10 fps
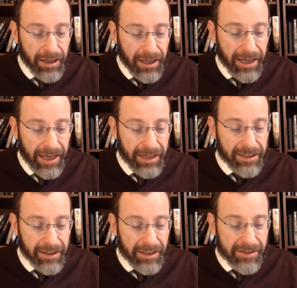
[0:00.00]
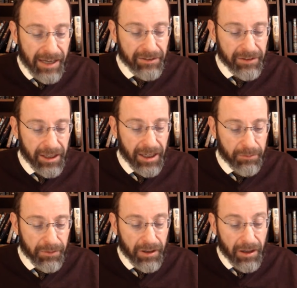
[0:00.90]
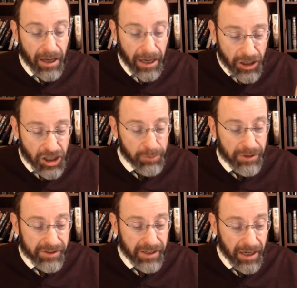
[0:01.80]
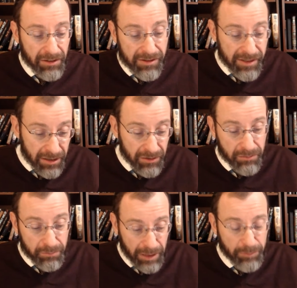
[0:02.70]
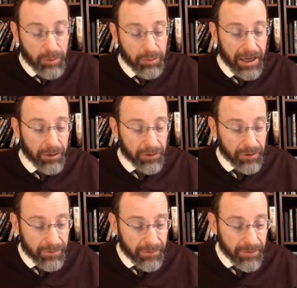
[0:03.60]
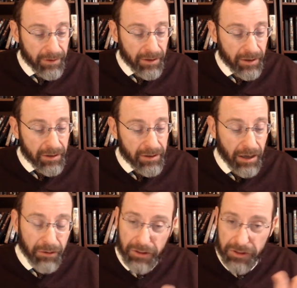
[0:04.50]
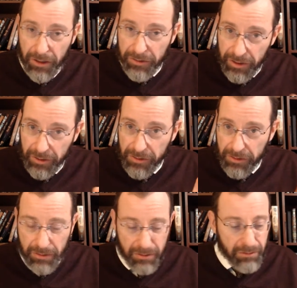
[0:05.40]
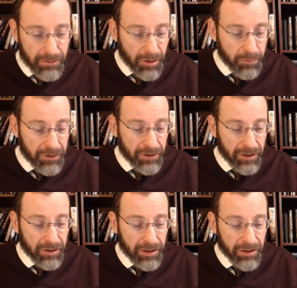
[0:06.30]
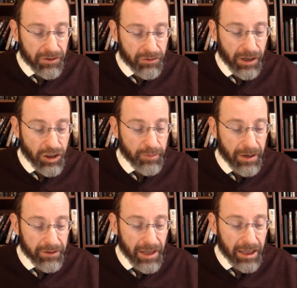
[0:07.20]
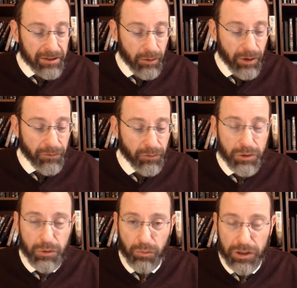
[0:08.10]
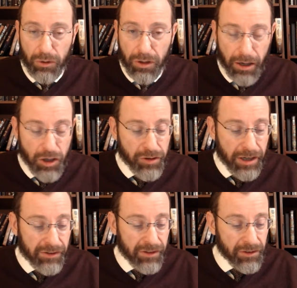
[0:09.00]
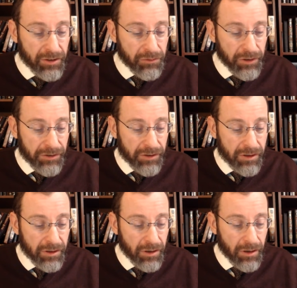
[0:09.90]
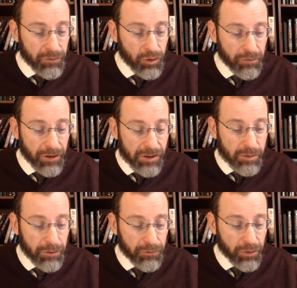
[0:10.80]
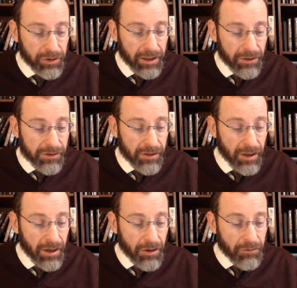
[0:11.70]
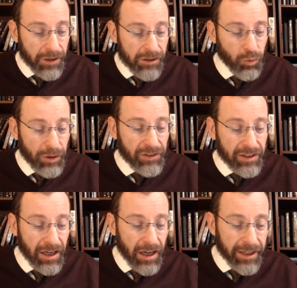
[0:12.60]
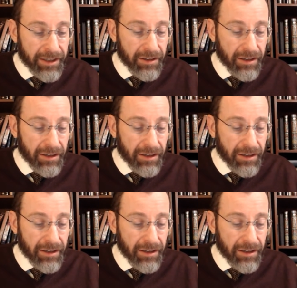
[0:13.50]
and they said to him, "Hashem has said, send my people out." Now, there's nothing particularly strange about that. However, when you contrast it to a few verses before this, verse 29